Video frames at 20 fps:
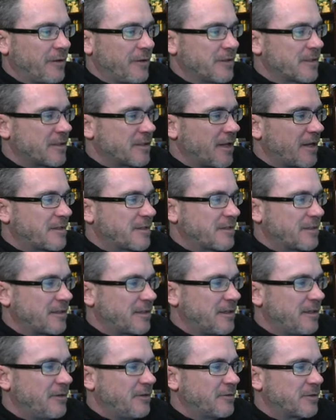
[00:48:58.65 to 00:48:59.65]
This is nice because
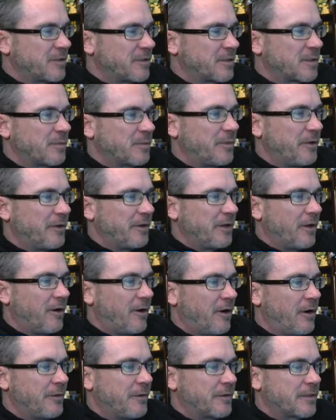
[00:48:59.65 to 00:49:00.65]
he uses this ability
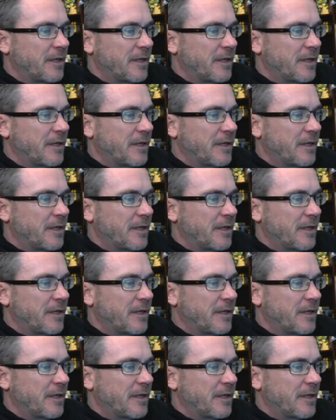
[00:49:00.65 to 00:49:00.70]
all the